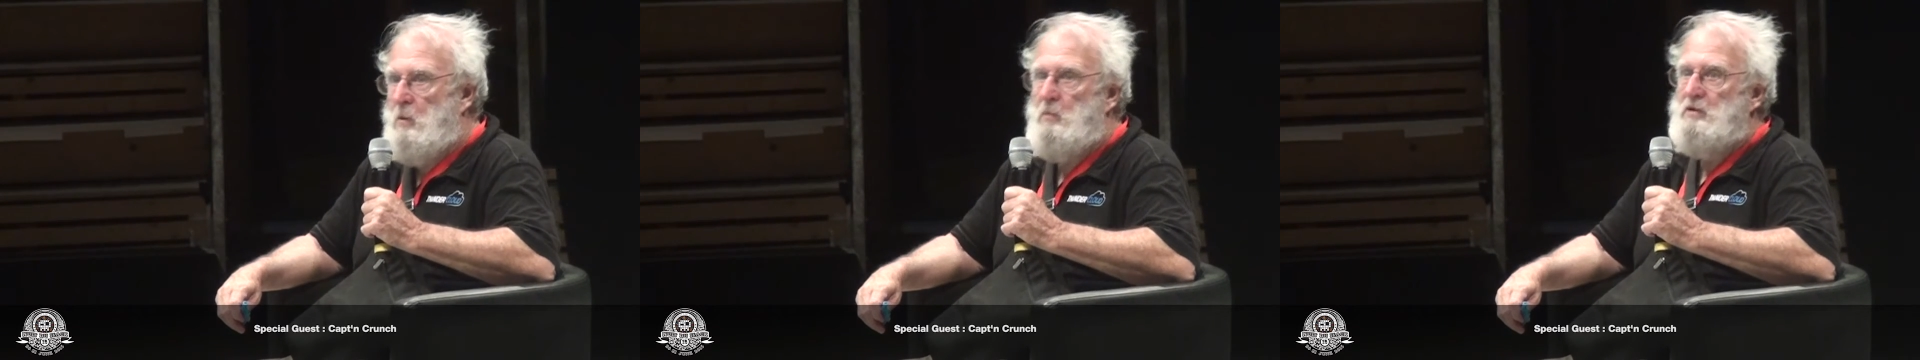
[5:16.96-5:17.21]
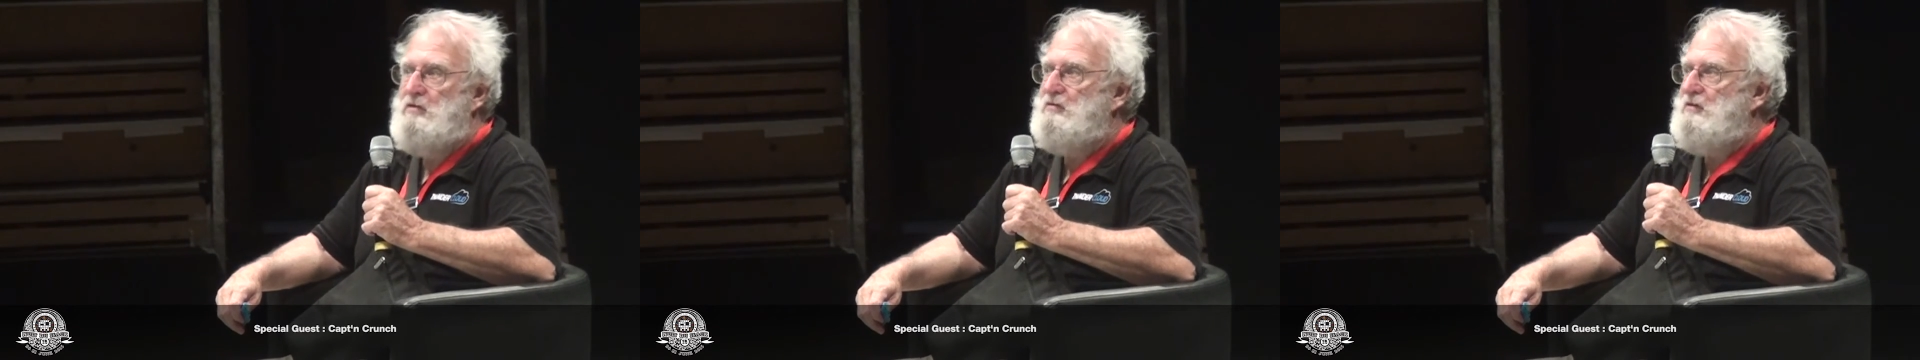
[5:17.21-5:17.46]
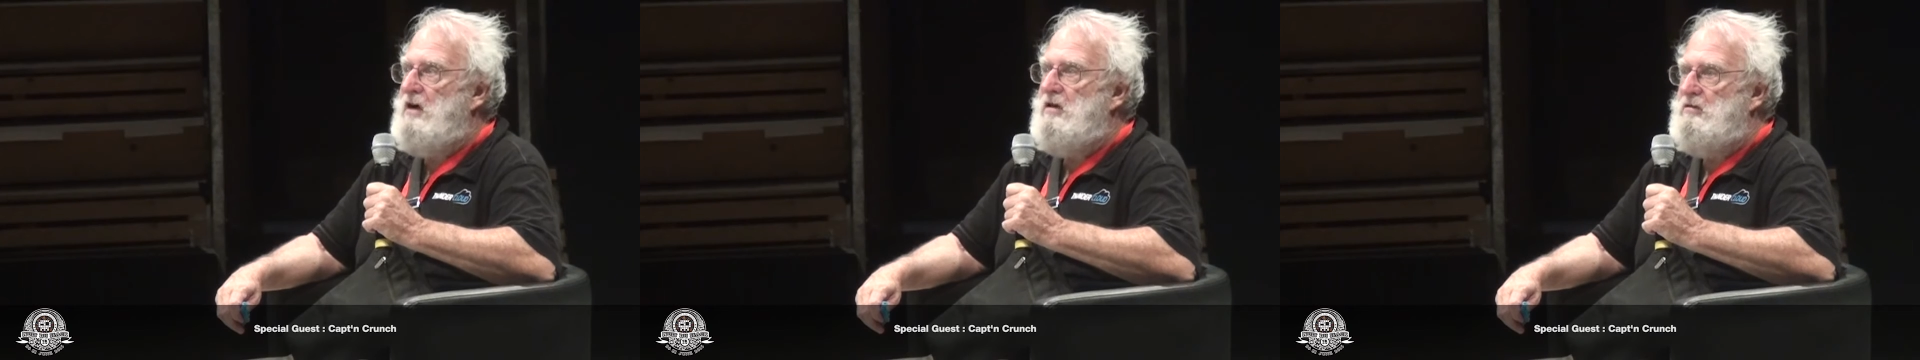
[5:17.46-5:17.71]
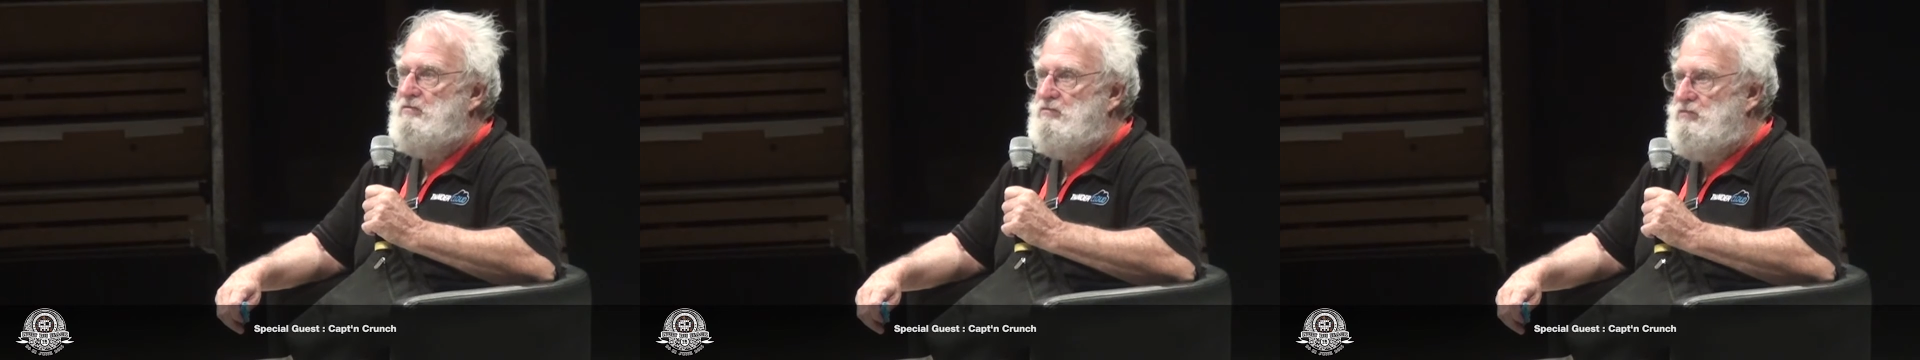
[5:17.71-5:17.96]
But when you
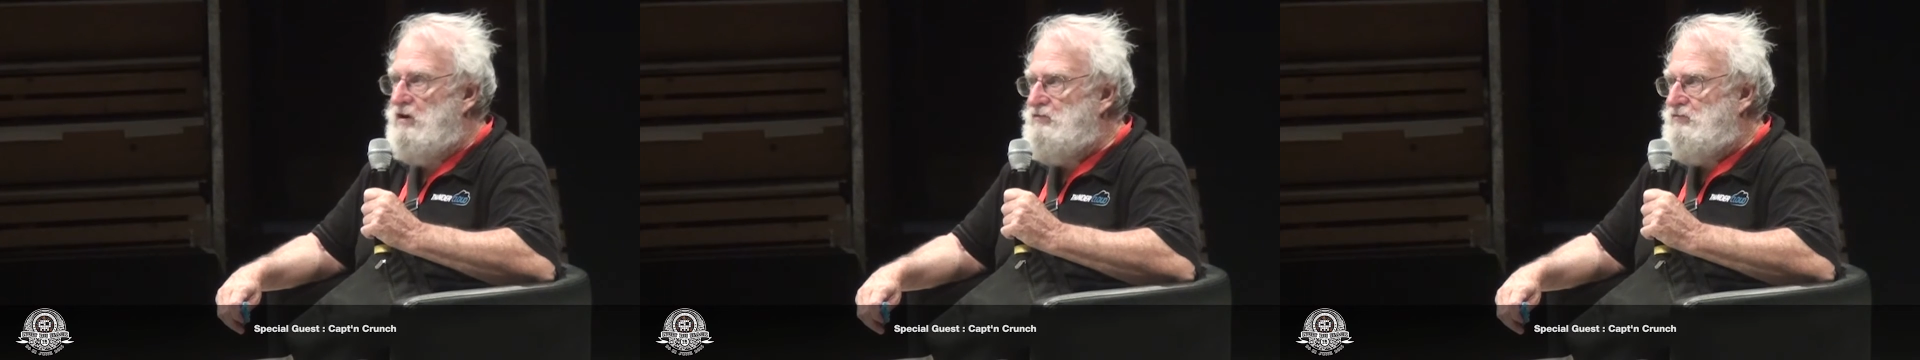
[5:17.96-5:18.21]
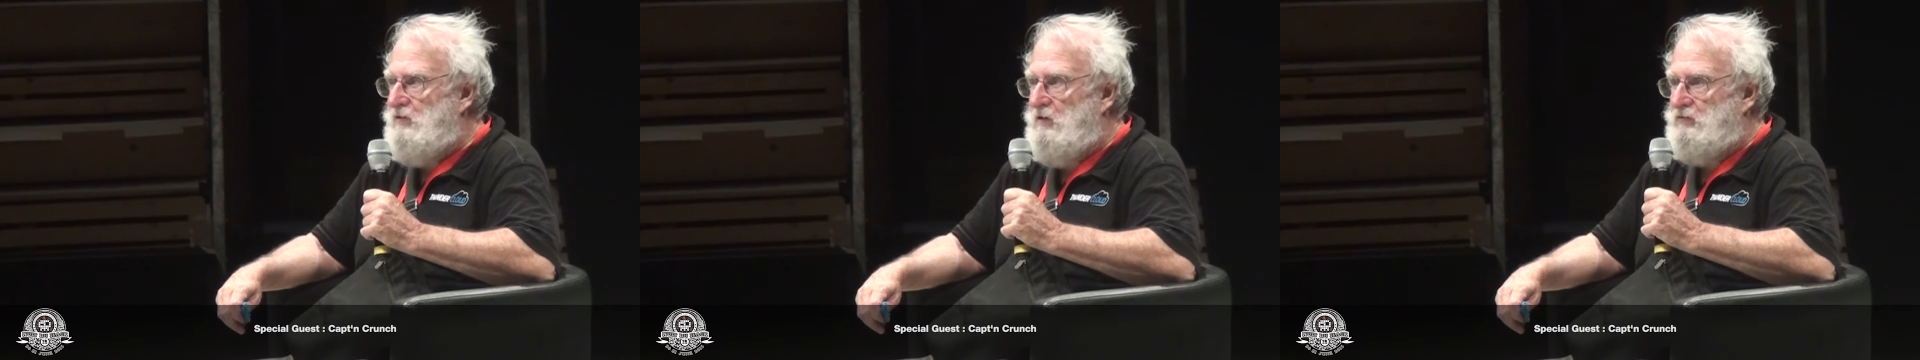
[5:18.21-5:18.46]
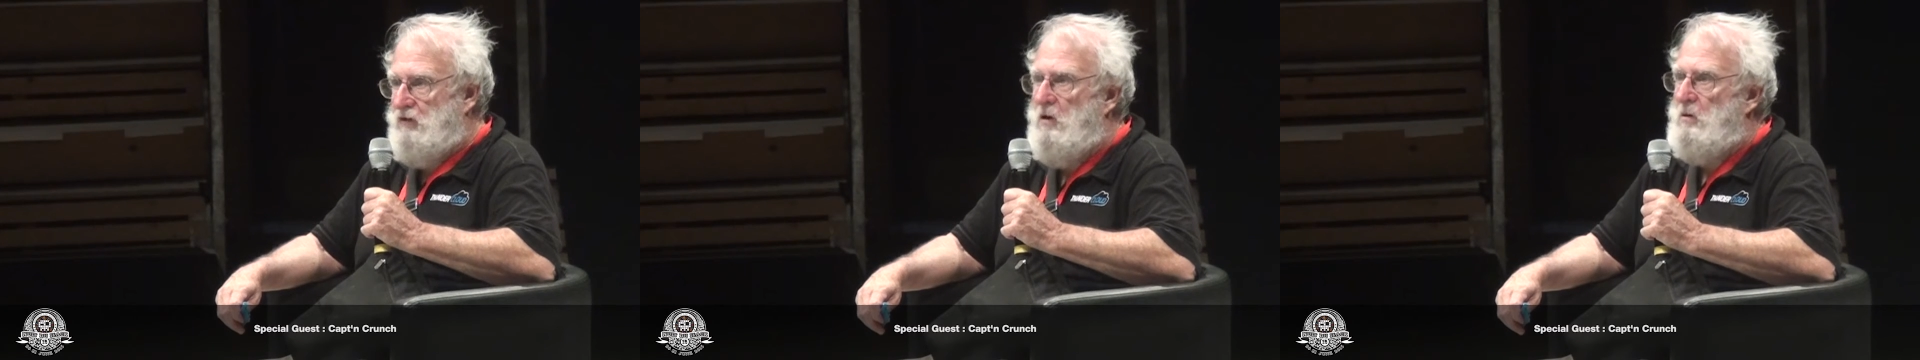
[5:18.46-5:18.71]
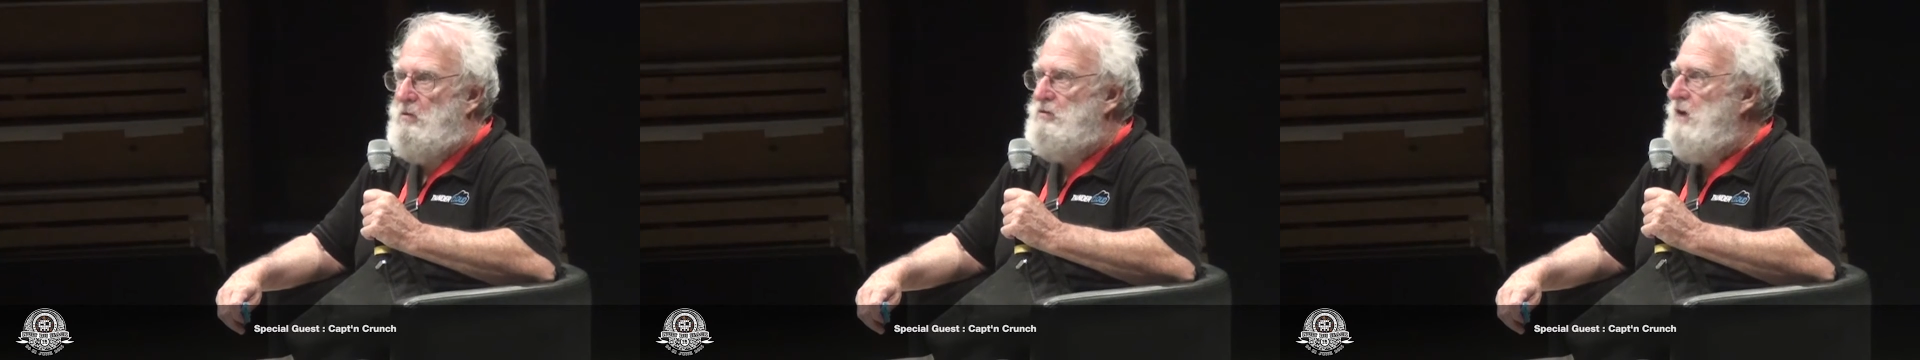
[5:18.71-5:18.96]
send a digital
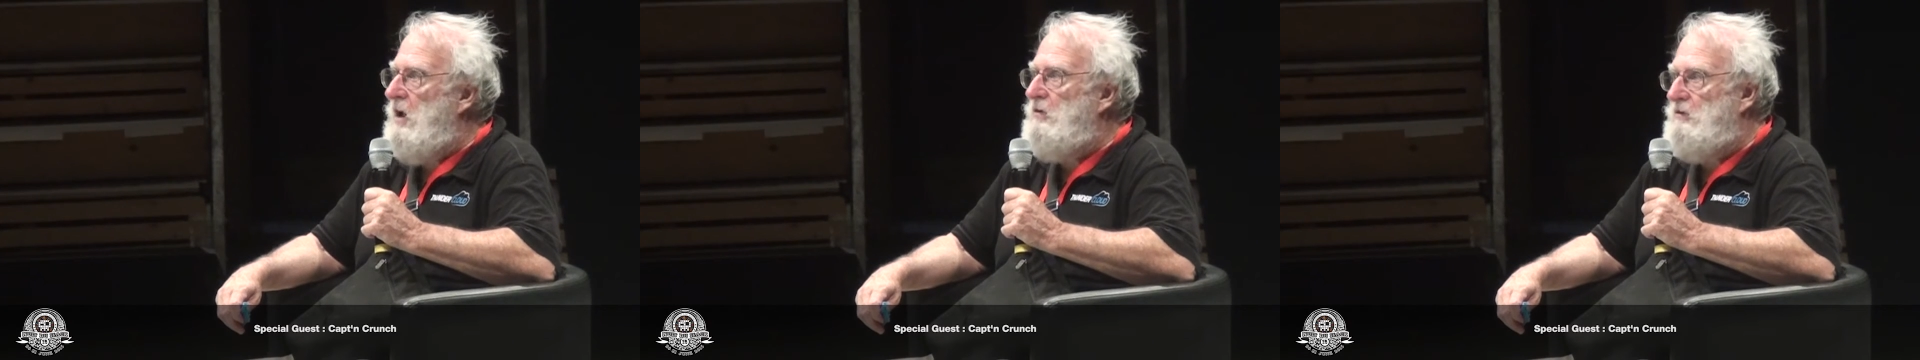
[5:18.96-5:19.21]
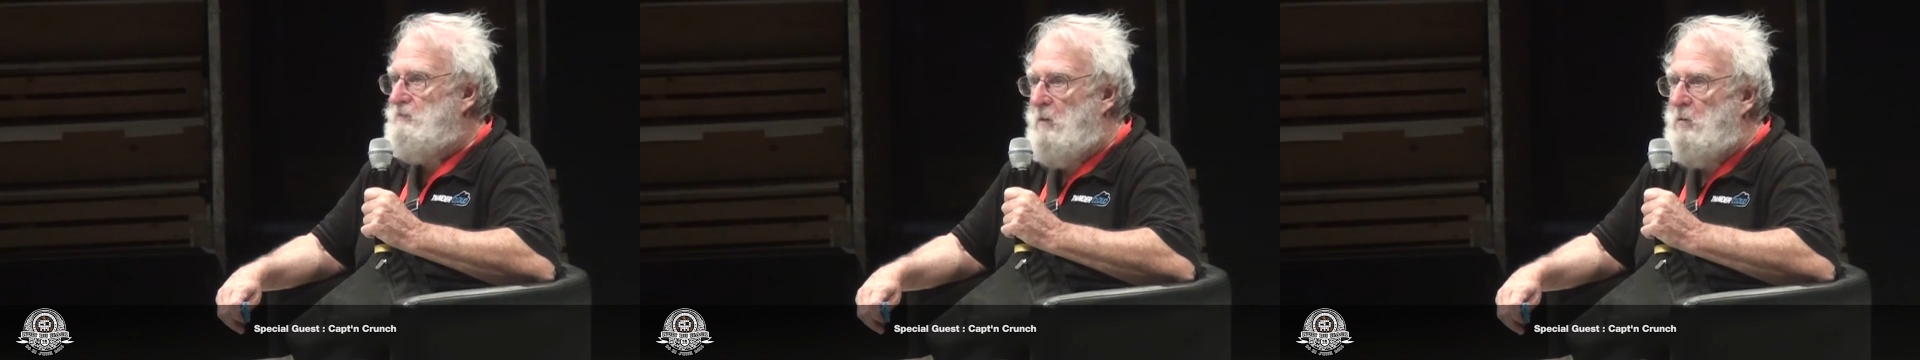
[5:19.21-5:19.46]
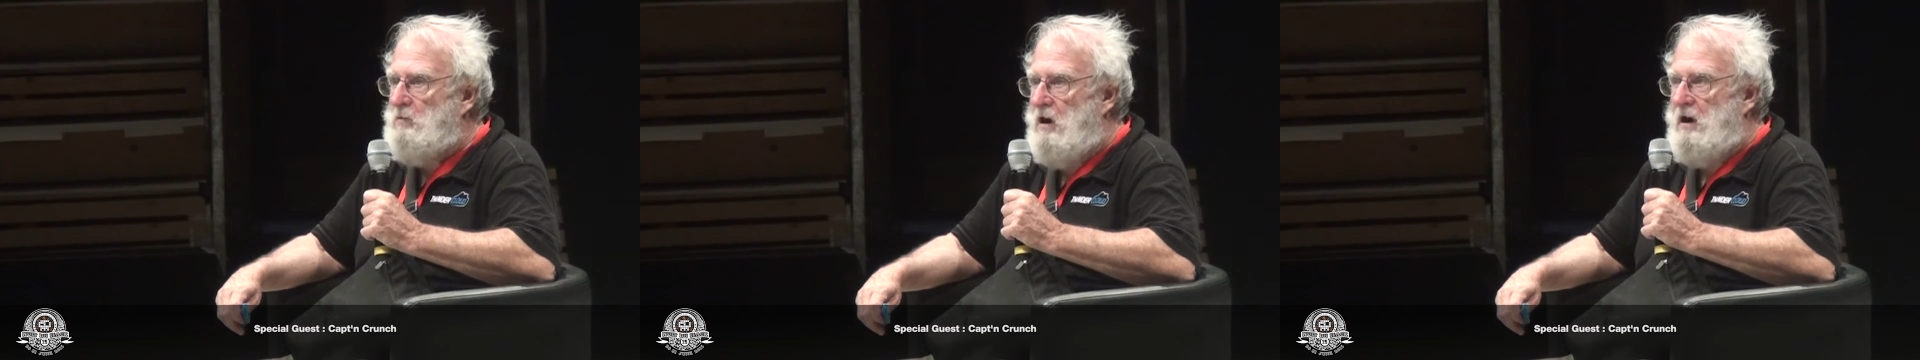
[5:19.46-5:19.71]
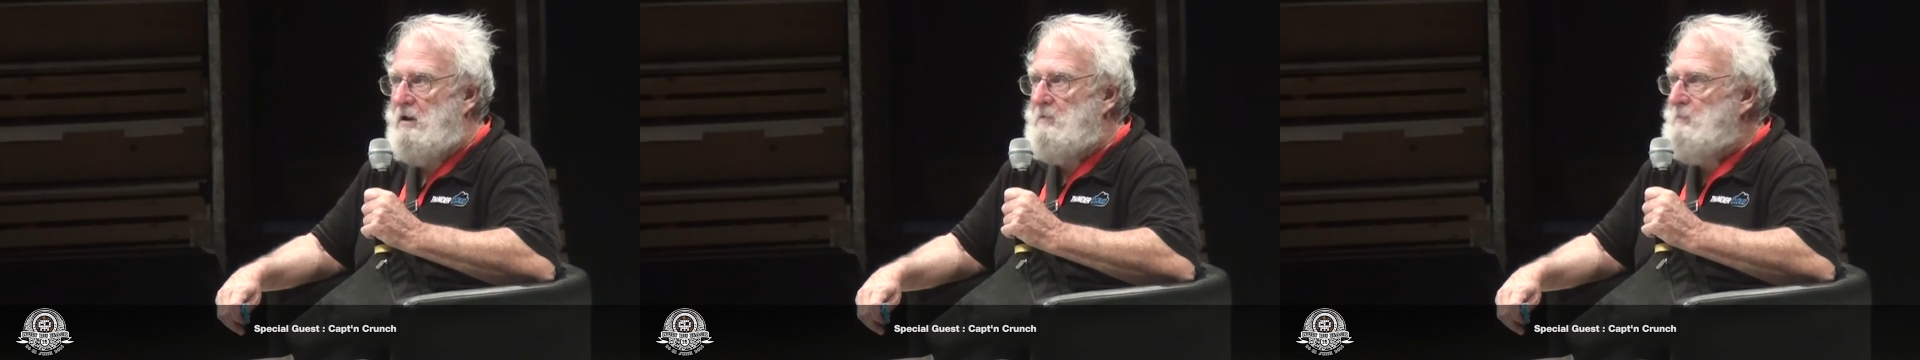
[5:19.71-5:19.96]
tone down the phone
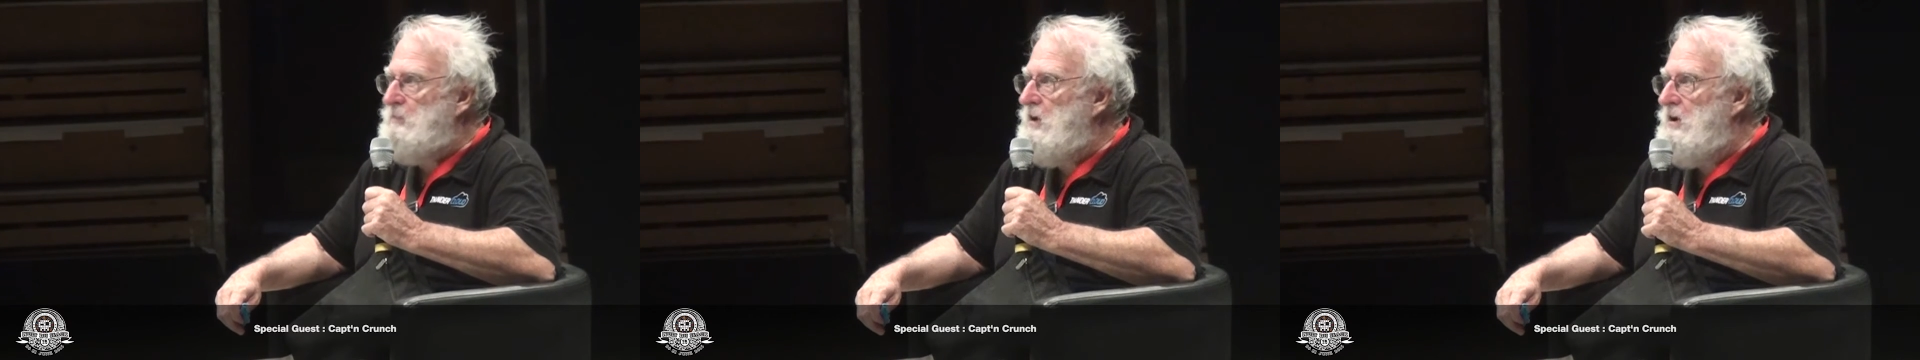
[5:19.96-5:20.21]
line,